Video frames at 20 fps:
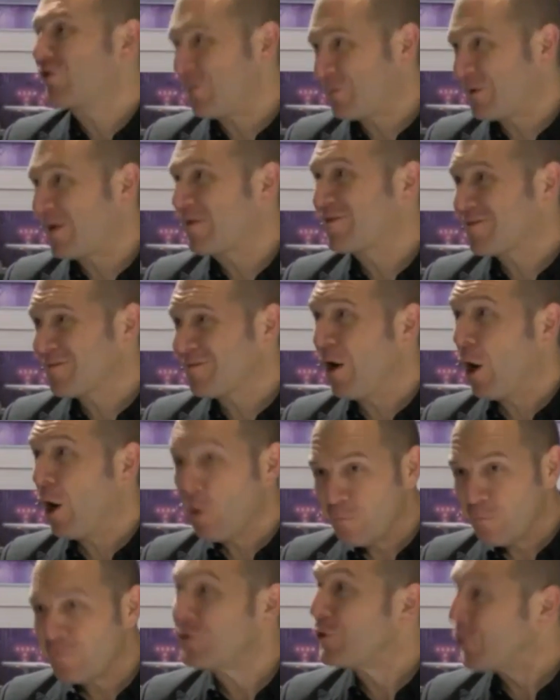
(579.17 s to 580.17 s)
gets
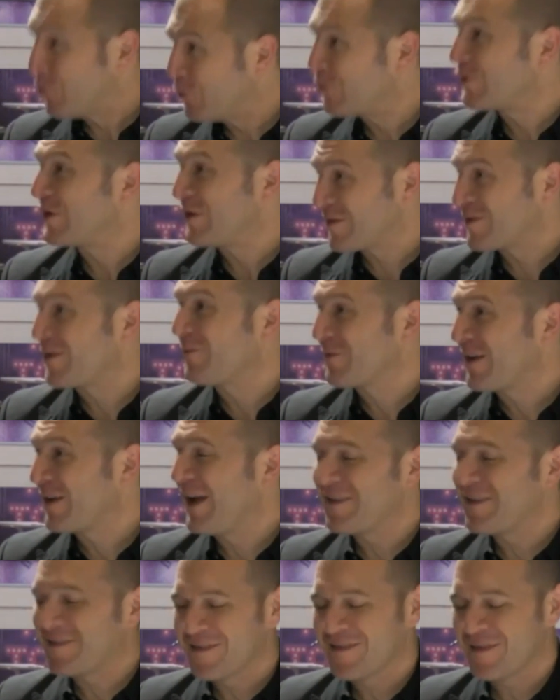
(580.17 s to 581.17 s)
overused in some
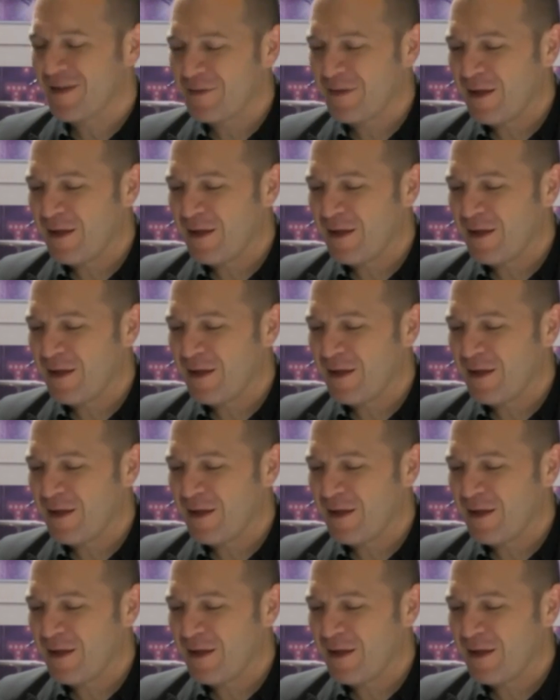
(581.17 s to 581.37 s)
cases, I,